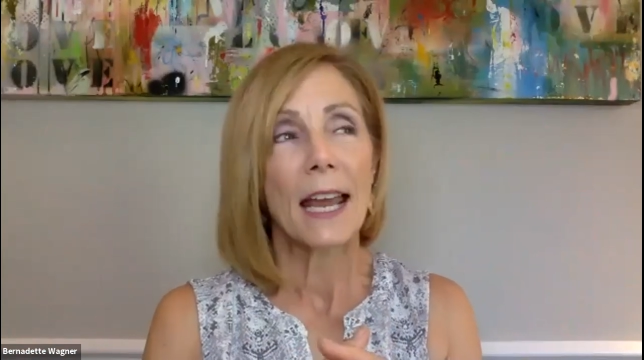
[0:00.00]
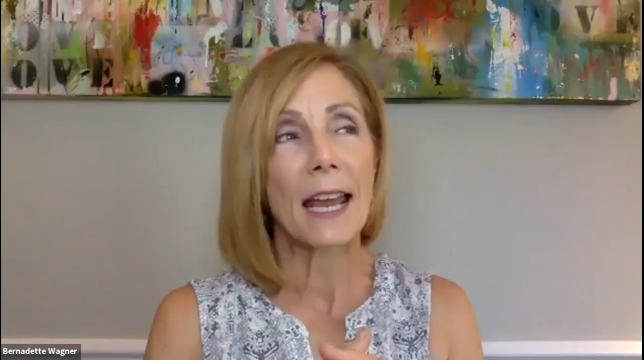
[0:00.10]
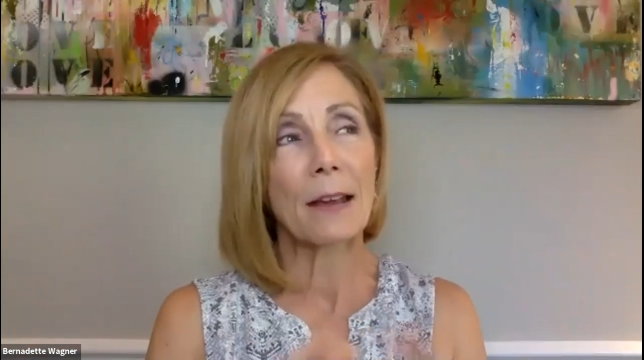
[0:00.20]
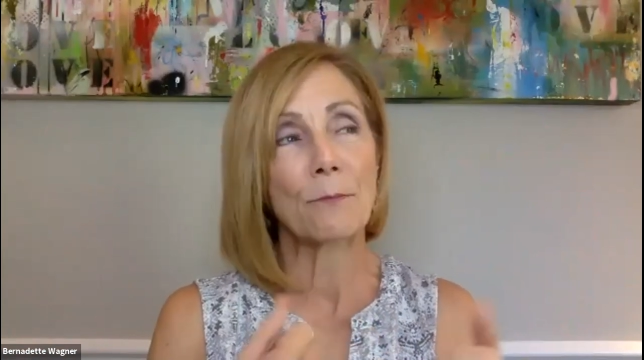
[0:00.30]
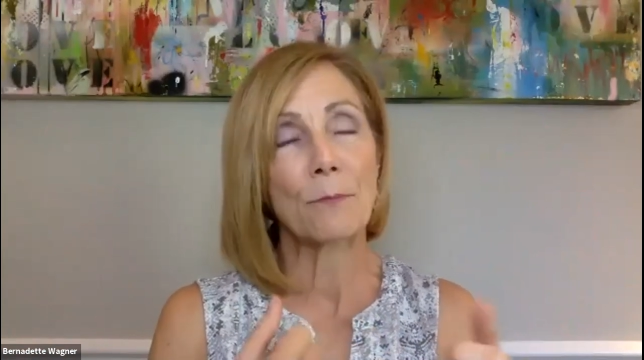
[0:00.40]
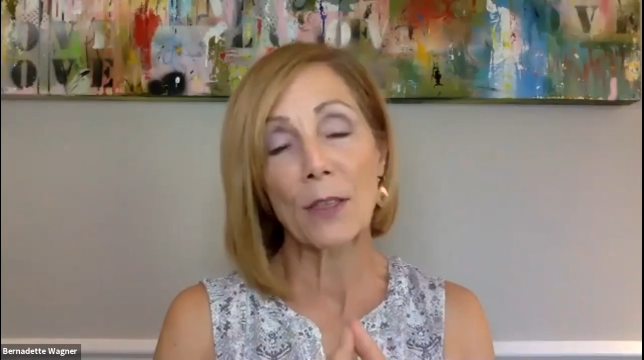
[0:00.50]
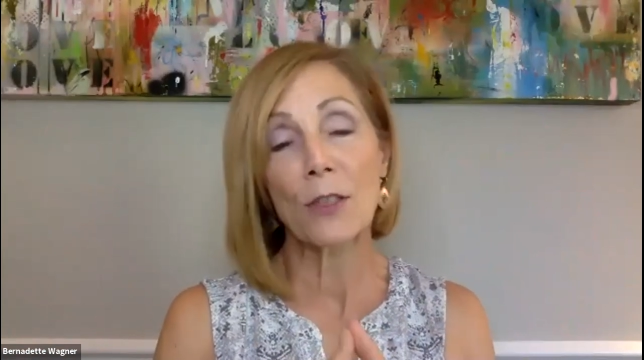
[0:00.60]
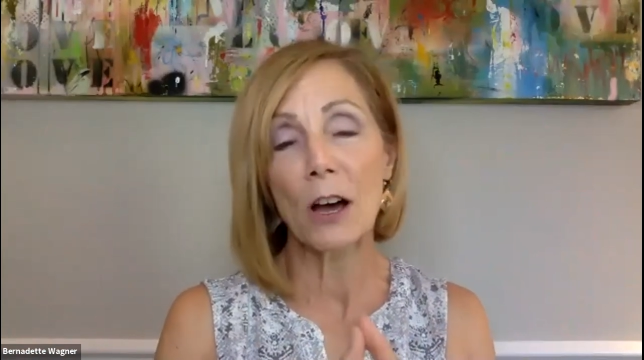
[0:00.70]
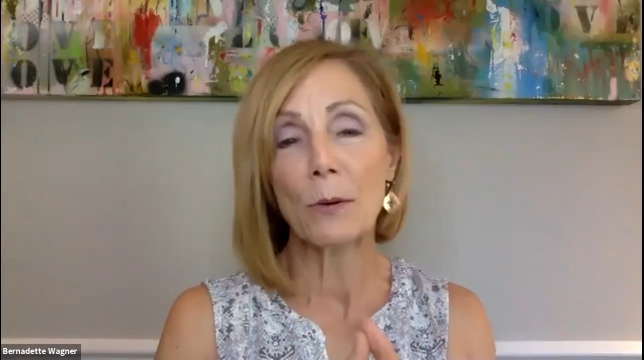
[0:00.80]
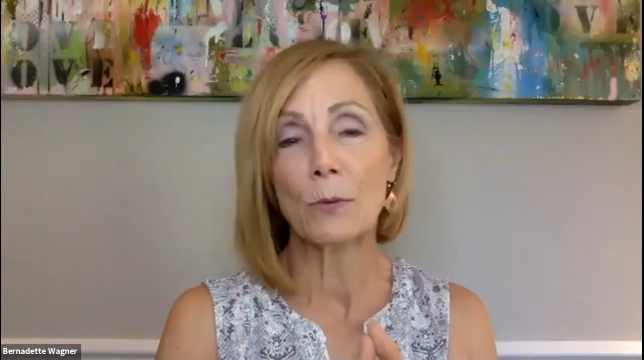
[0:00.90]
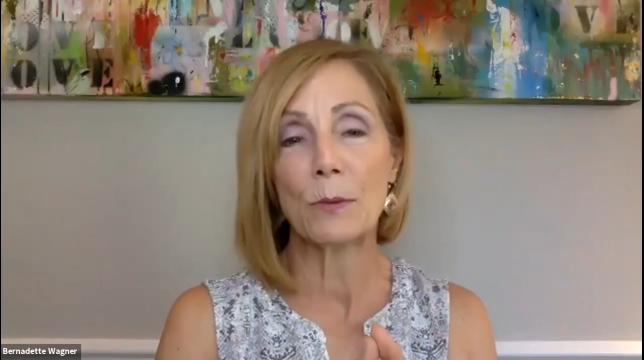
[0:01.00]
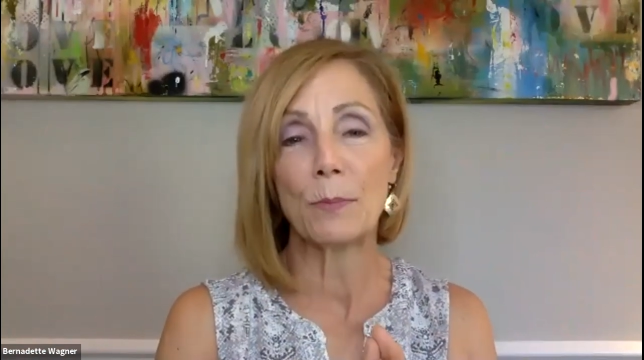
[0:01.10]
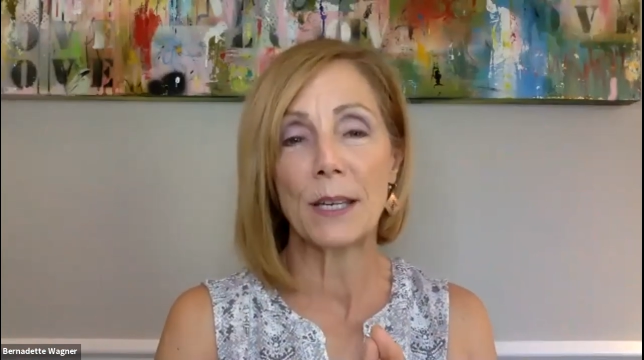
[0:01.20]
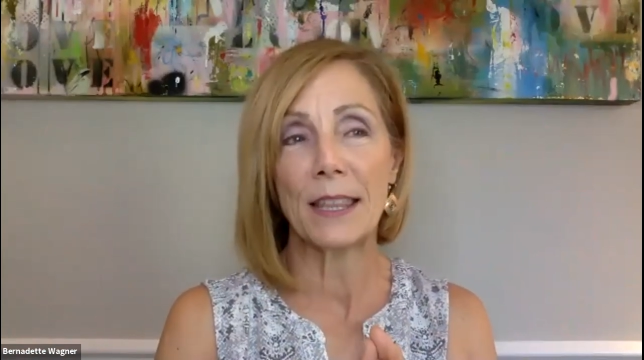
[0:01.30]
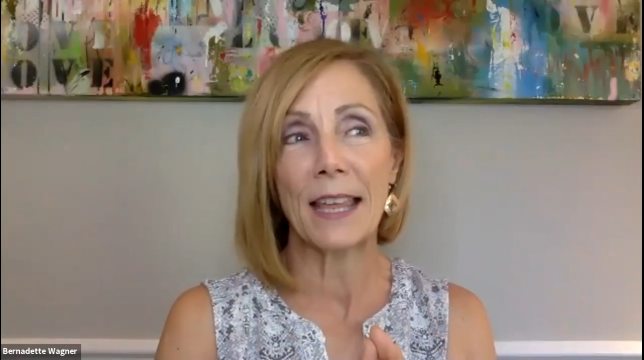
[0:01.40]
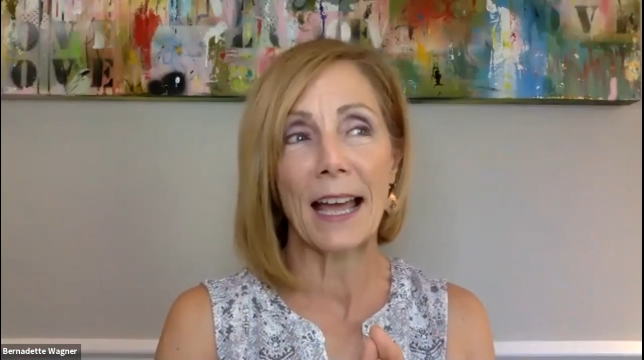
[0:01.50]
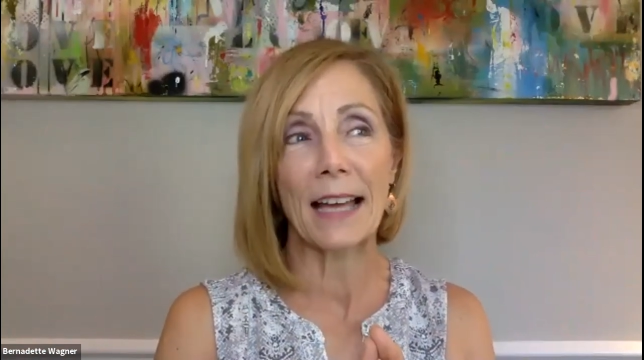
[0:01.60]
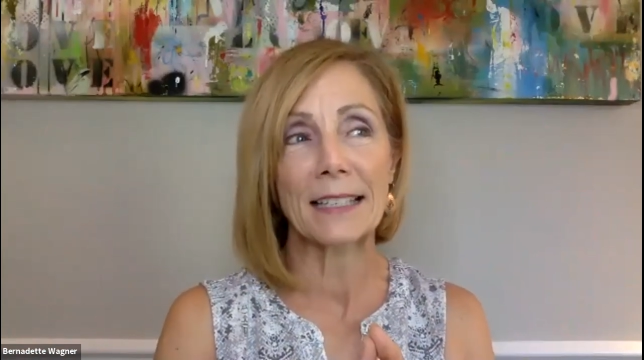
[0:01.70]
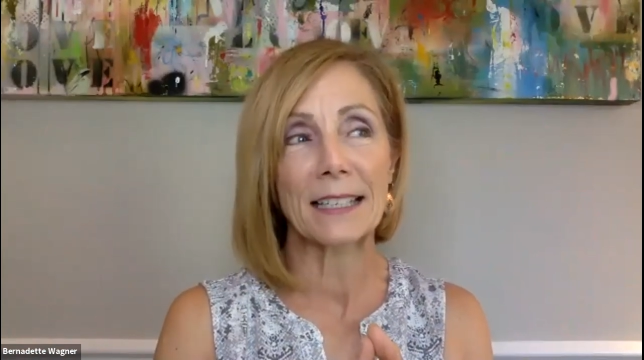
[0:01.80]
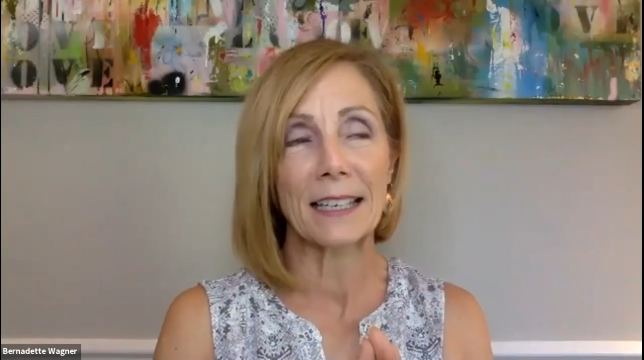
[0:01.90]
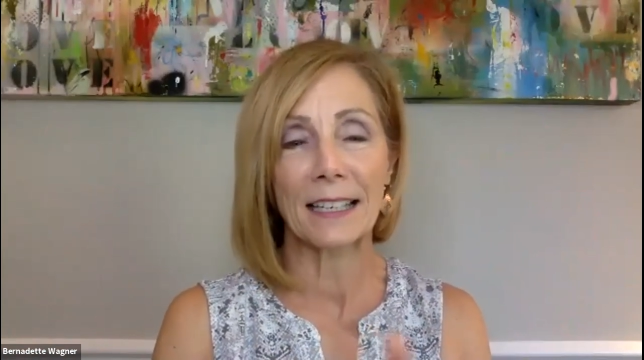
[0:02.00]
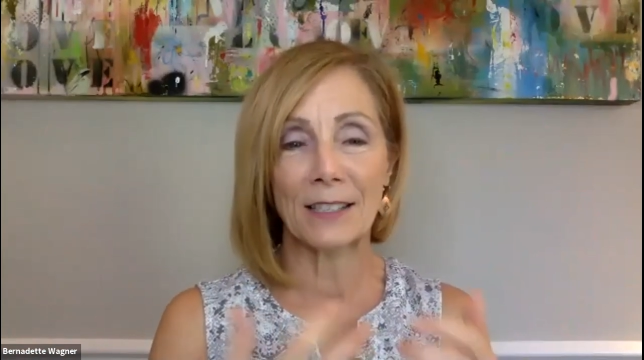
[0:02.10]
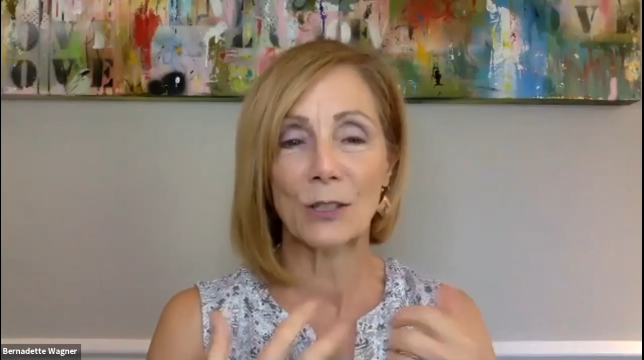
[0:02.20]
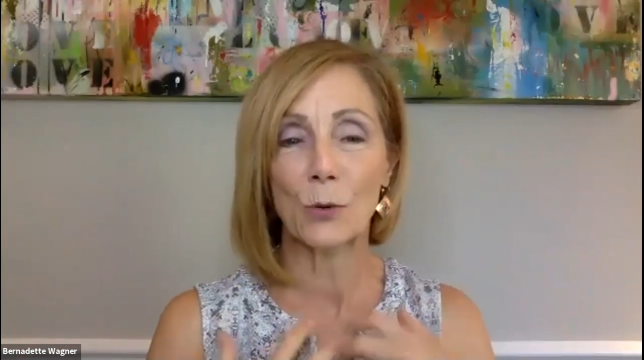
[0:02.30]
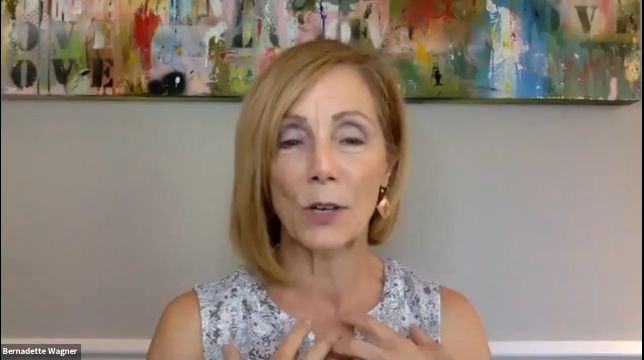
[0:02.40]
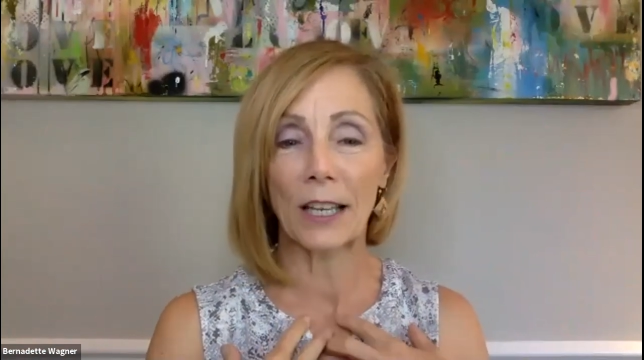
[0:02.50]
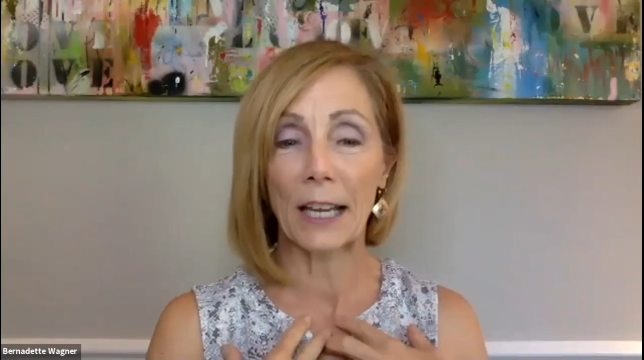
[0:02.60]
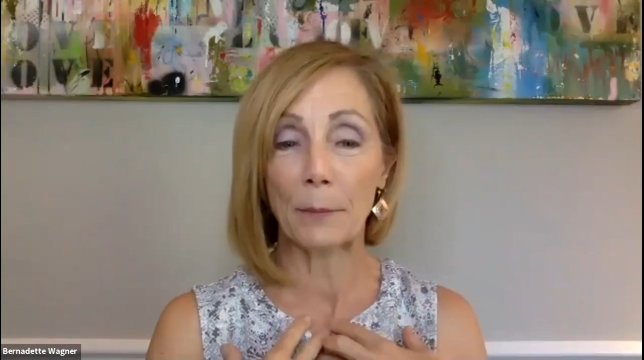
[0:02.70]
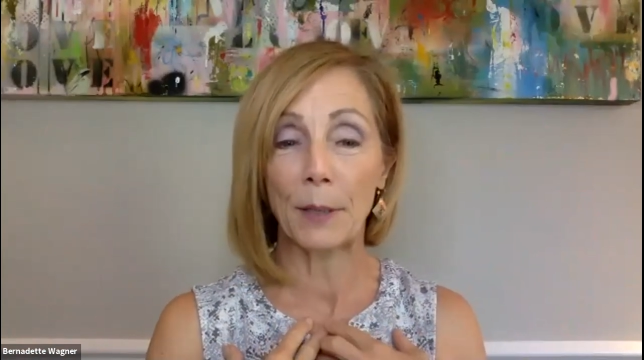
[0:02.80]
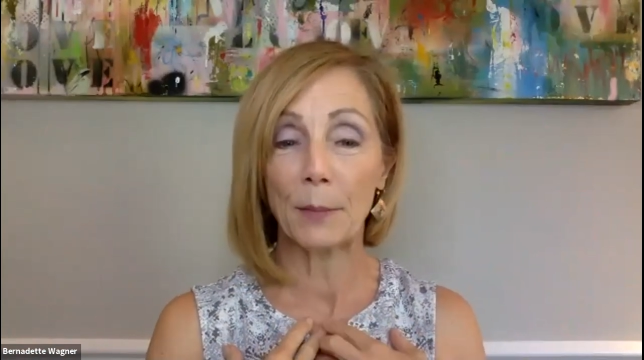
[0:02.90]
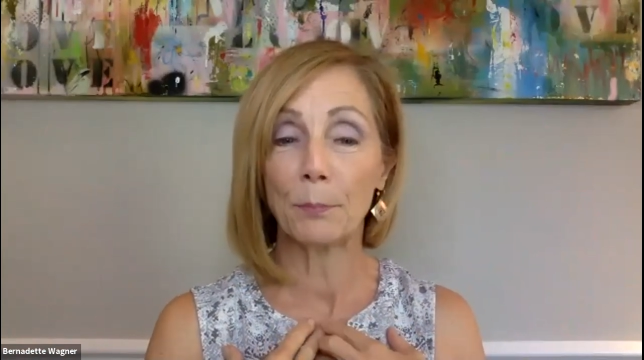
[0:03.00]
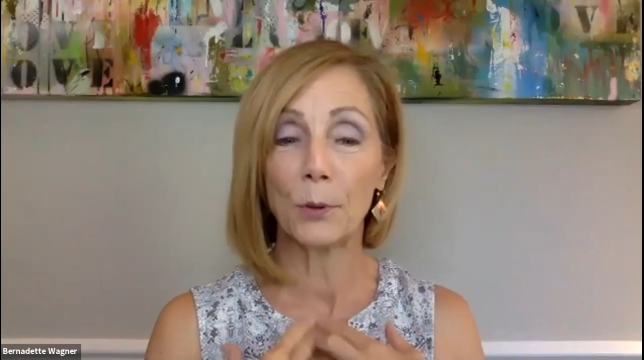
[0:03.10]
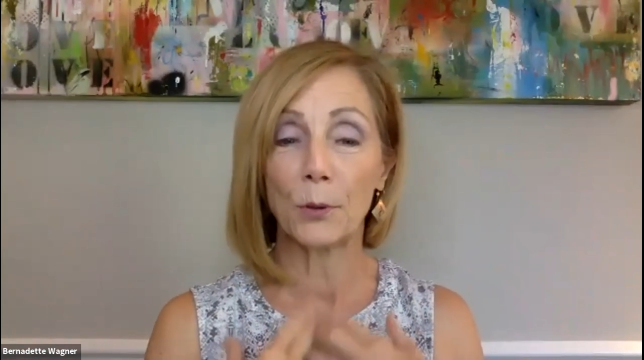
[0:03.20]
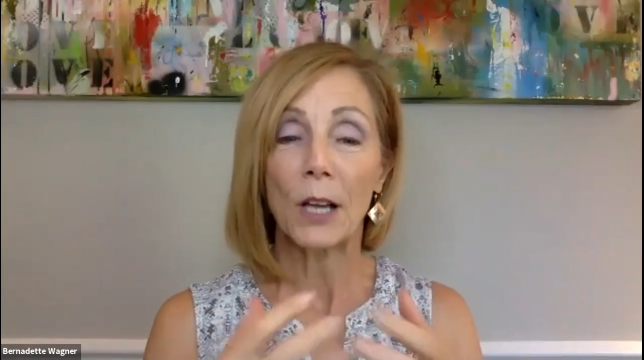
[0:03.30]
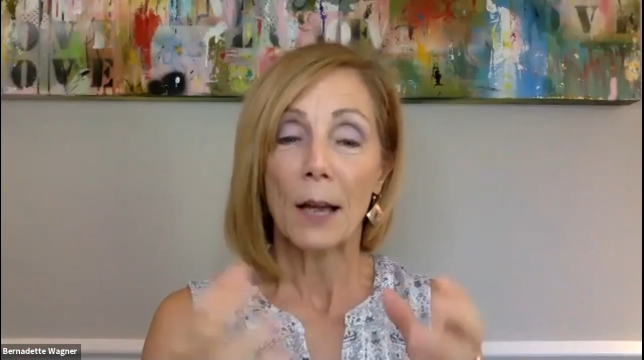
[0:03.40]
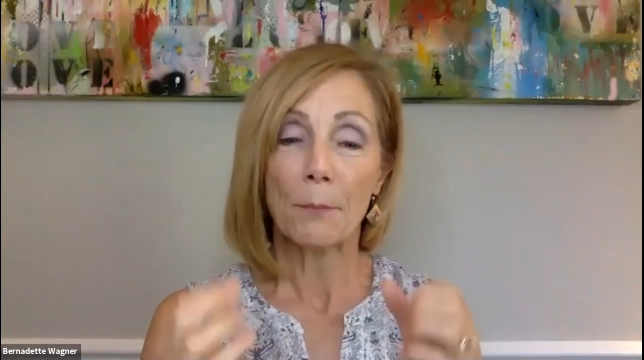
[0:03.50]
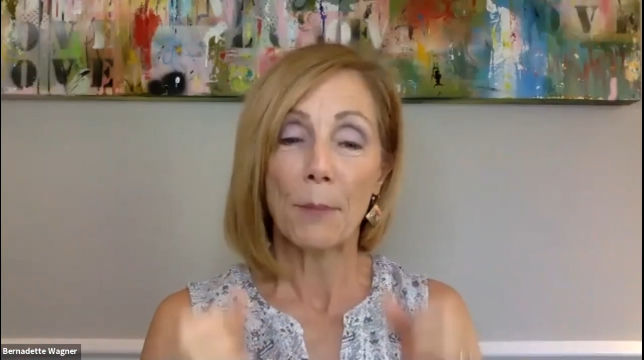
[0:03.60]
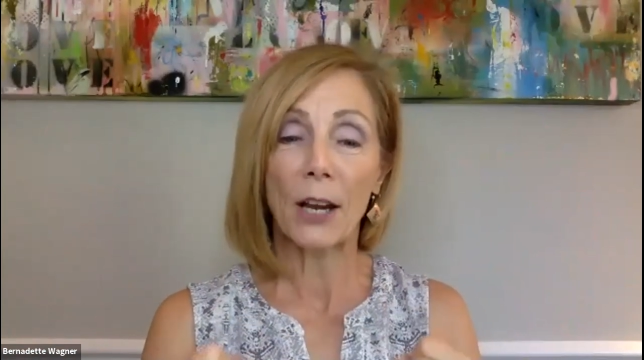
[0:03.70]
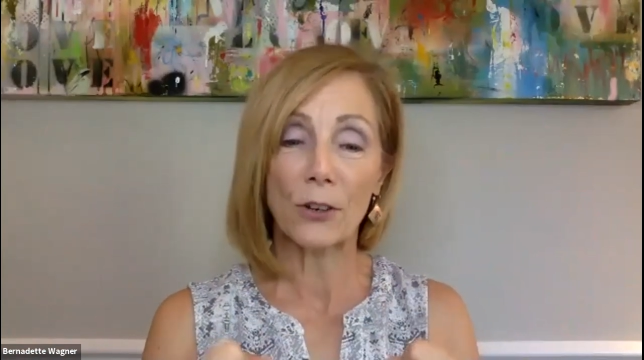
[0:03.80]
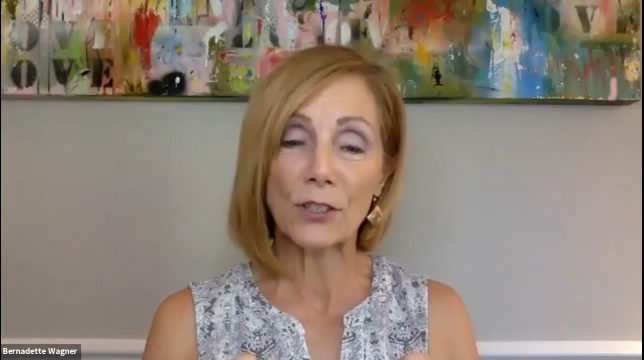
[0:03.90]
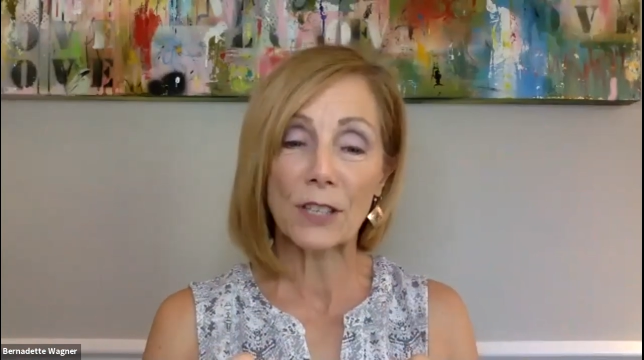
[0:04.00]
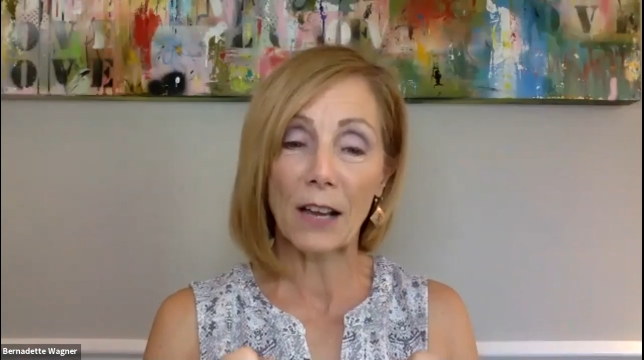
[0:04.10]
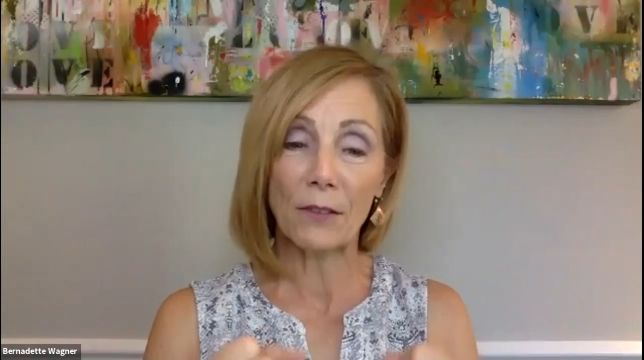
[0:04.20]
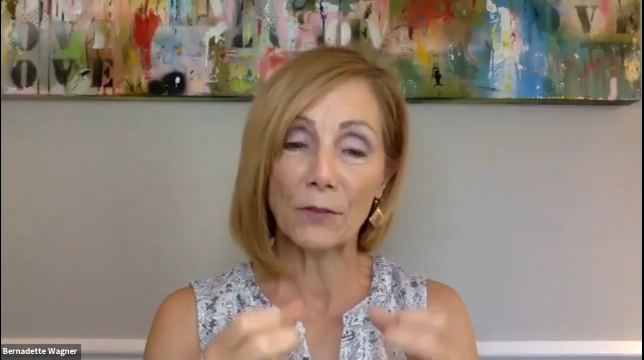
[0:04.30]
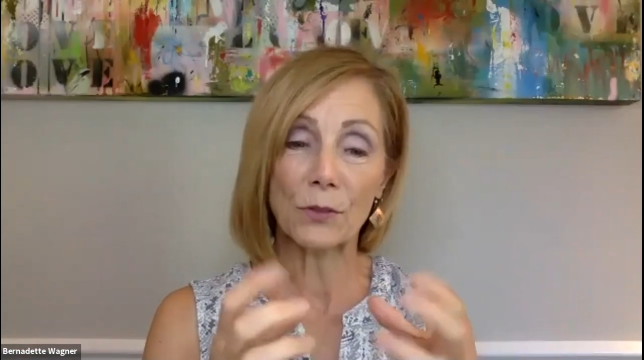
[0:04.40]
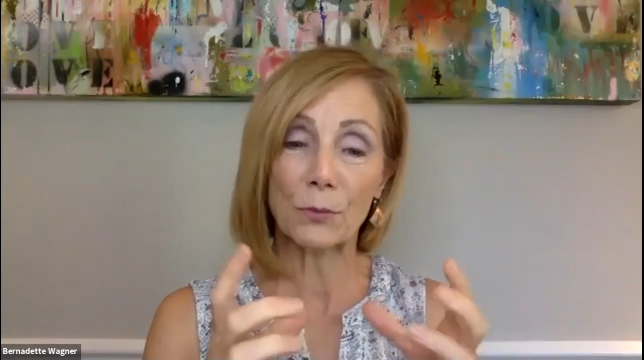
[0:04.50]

And my thought would be that it's sort of like people by ourselves,